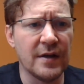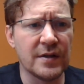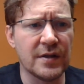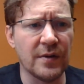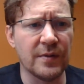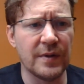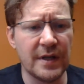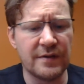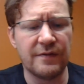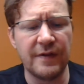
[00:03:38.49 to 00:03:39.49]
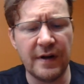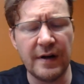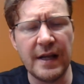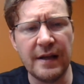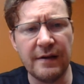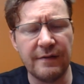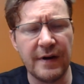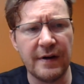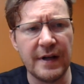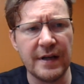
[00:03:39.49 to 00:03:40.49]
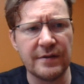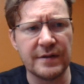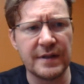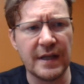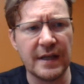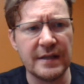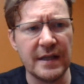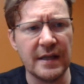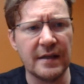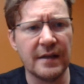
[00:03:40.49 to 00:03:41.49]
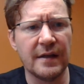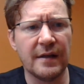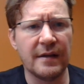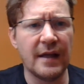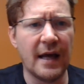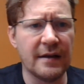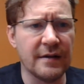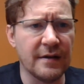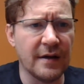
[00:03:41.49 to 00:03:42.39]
So it's very, very interesting indeed that